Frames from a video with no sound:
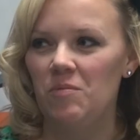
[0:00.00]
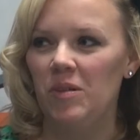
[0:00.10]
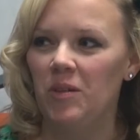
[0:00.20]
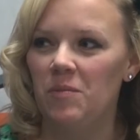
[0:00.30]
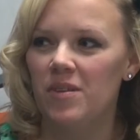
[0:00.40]
little
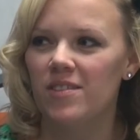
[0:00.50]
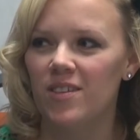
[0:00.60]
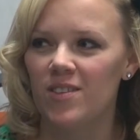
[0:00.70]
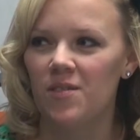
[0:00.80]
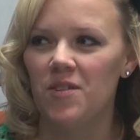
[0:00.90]
Oompa Loompas
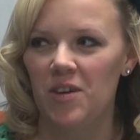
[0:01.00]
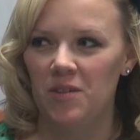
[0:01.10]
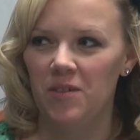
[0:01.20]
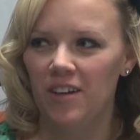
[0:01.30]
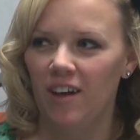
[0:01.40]
look so
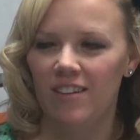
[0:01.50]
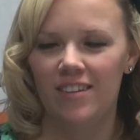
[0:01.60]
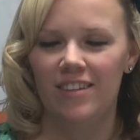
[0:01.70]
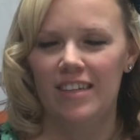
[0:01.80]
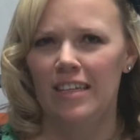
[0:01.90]
cute,
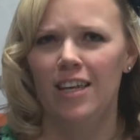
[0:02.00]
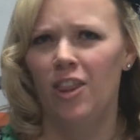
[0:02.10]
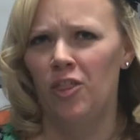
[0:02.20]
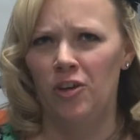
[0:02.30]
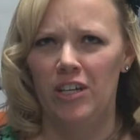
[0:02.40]
all
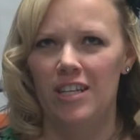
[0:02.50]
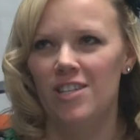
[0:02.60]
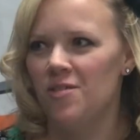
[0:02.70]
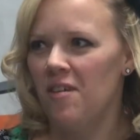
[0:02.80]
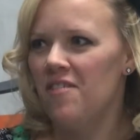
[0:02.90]

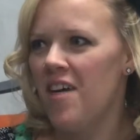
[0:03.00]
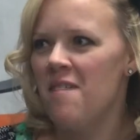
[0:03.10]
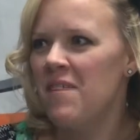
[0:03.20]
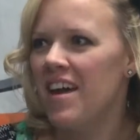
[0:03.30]
32 of